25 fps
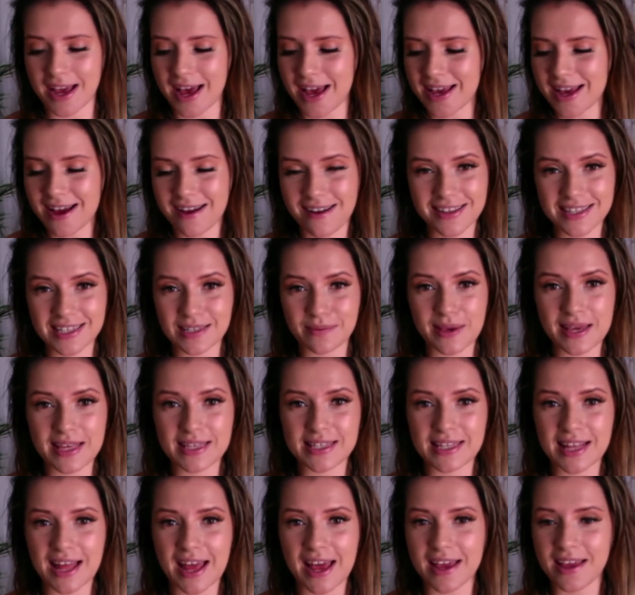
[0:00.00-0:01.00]
I can't speak
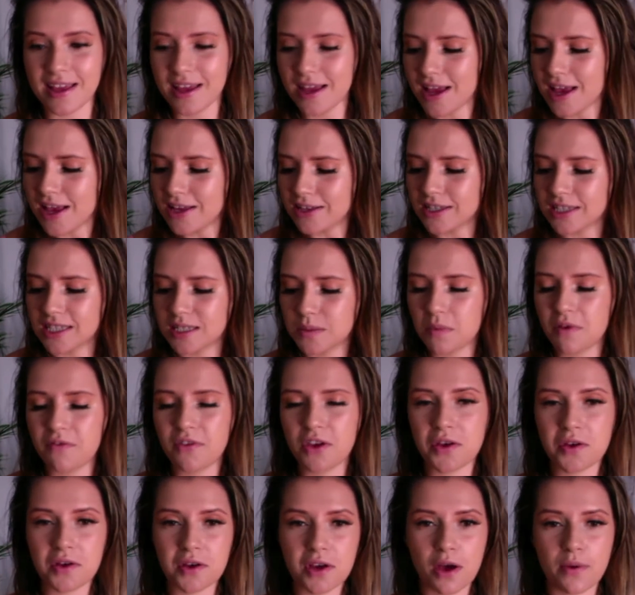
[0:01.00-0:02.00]
today. So some of
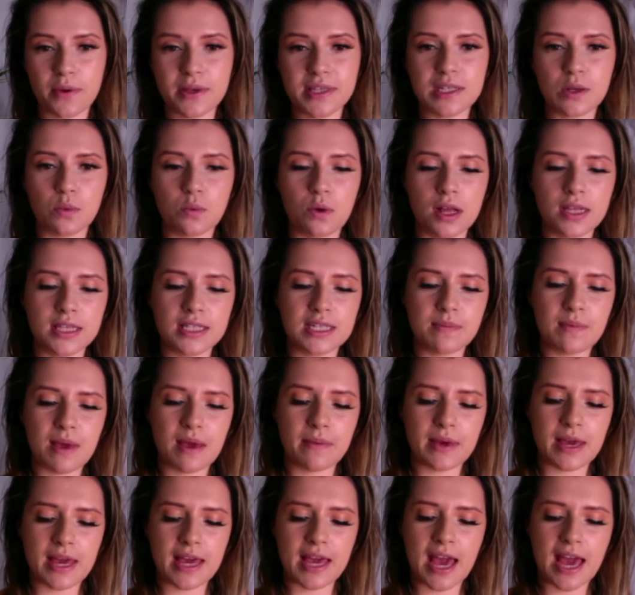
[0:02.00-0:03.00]
you are going to want to
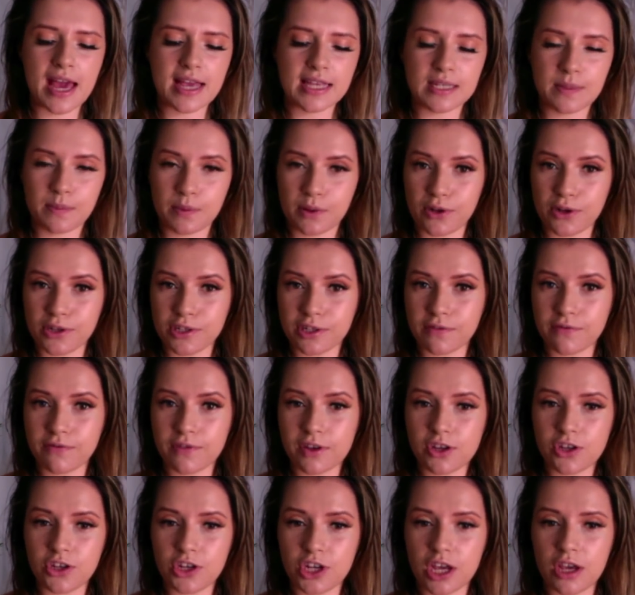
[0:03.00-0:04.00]
maybe explore
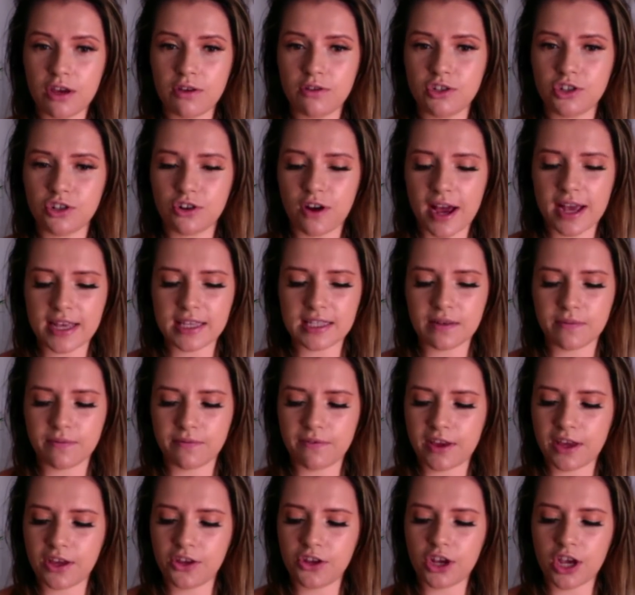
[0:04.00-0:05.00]
something new, try
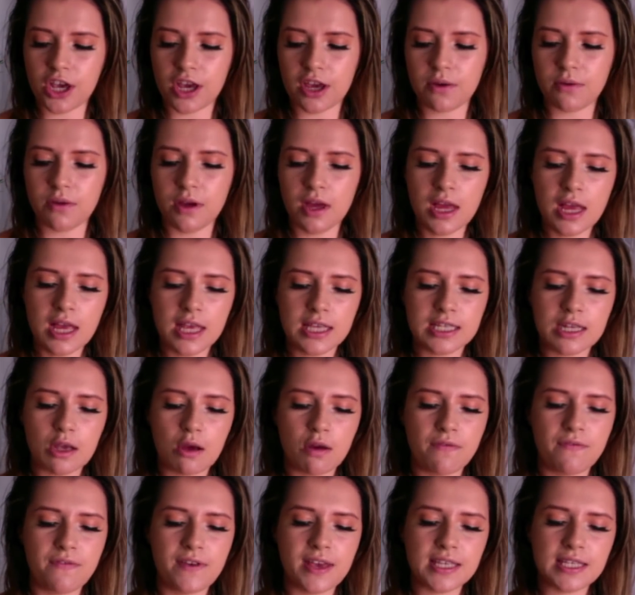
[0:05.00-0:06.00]
something new. So
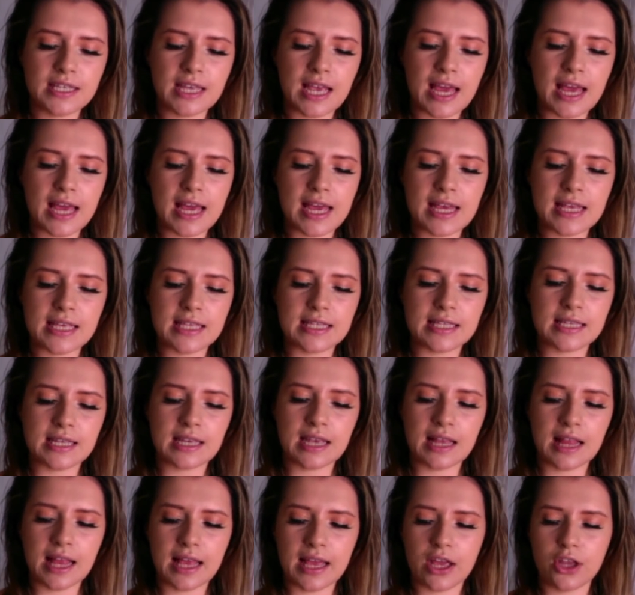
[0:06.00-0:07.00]
if this is
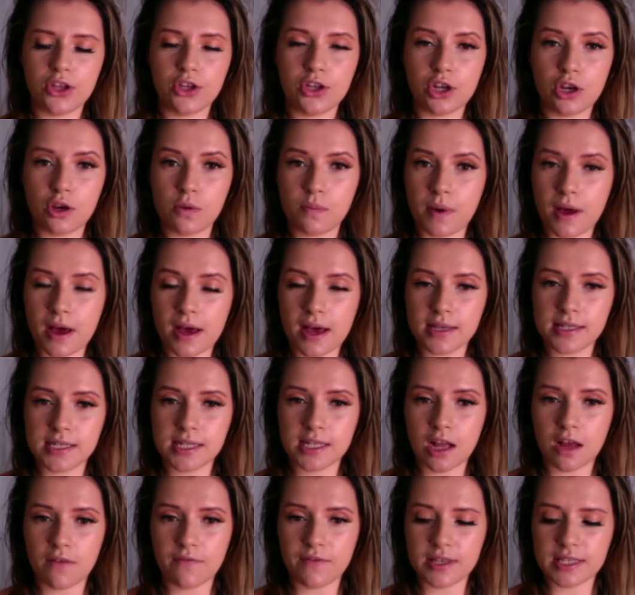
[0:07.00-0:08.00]
like a new person
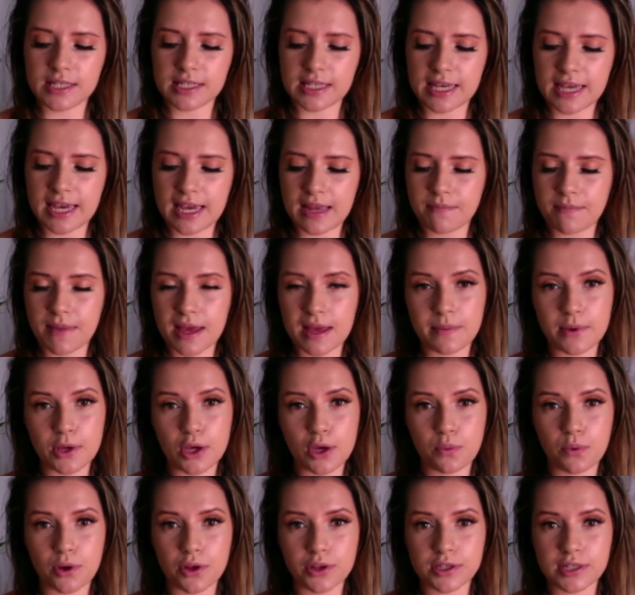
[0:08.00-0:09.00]
on the scene, maybe
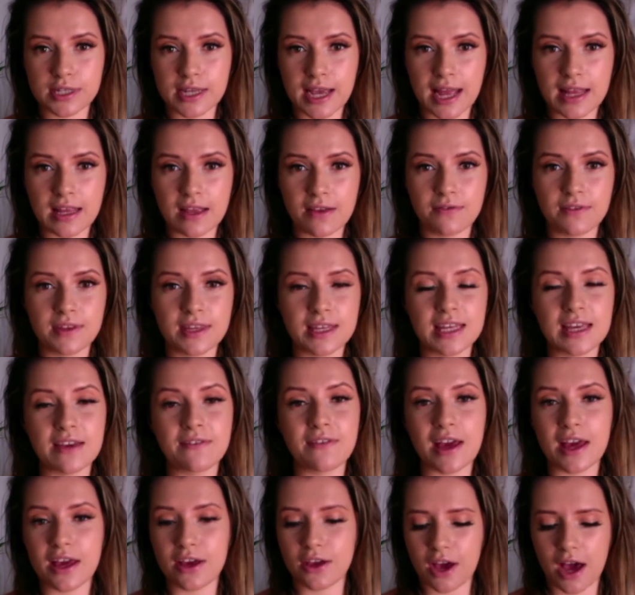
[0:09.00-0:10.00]
you want to kind of give
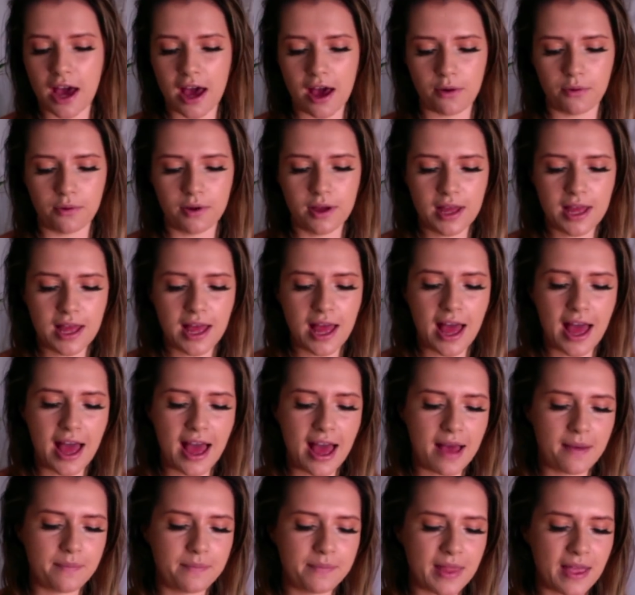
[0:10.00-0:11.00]
it a go.
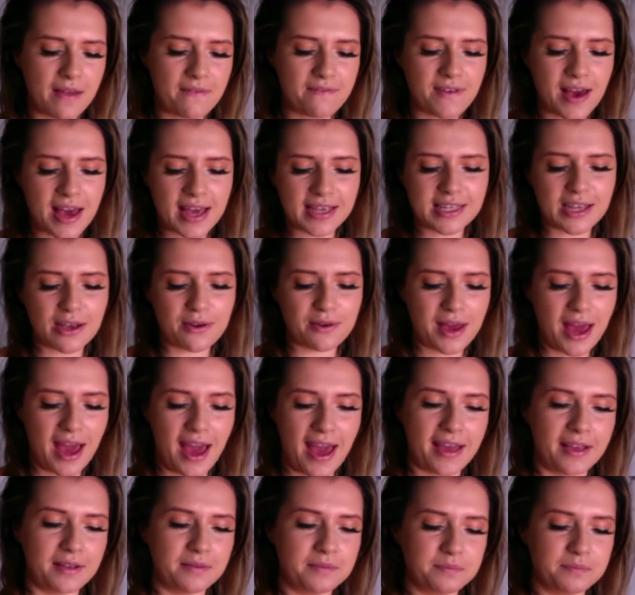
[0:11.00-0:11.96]
And that is okay.